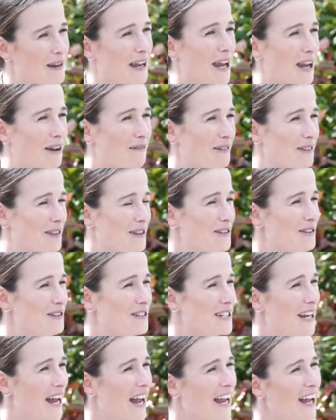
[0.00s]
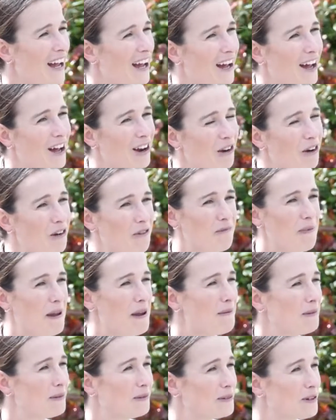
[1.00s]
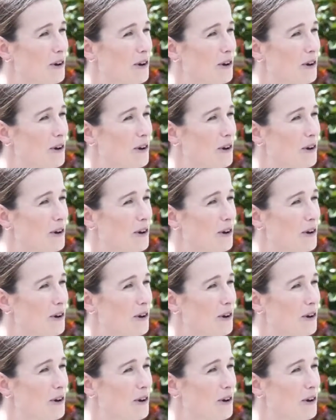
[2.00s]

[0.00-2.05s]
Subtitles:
be here with you today. A lot of people